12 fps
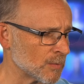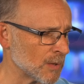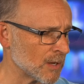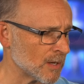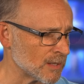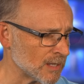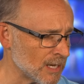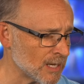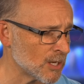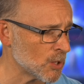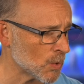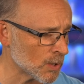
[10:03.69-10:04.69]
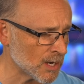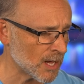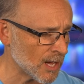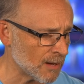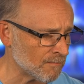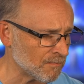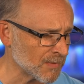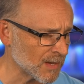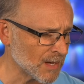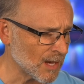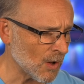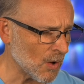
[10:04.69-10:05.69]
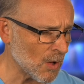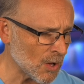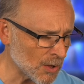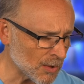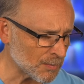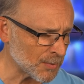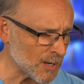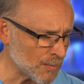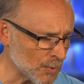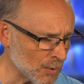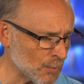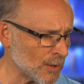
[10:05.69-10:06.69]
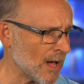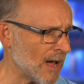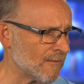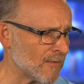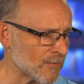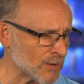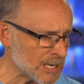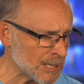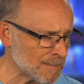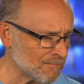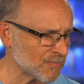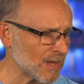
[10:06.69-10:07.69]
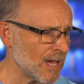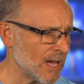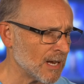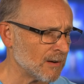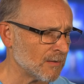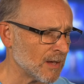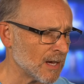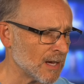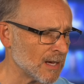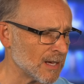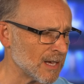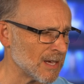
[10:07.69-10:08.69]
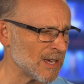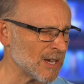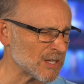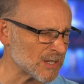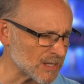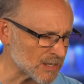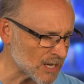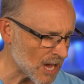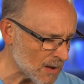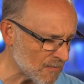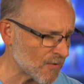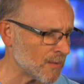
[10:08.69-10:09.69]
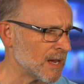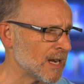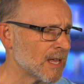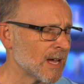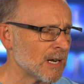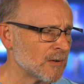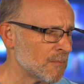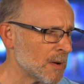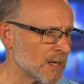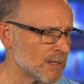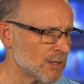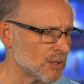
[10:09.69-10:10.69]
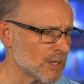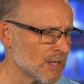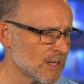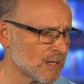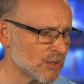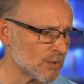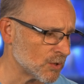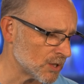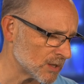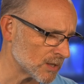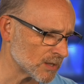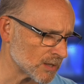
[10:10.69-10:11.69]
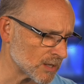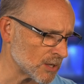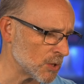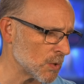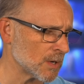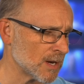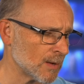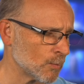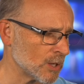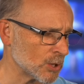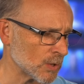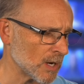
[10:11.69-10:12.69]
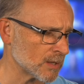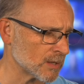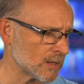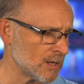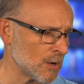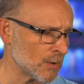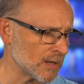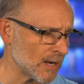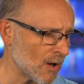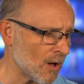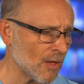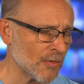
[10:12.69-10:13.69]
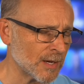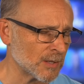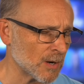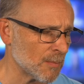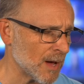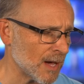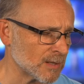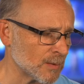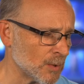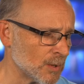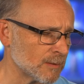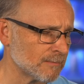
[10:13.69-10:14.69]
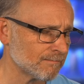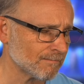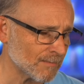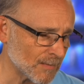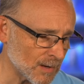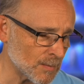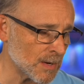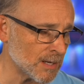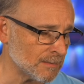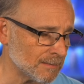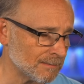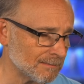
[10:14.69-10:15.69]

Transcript: because in your name, all people will have freedom and uh, escape from any kind of bondage. So, Jesus, it's in your name we trust, knowing that all things are possible. Amen.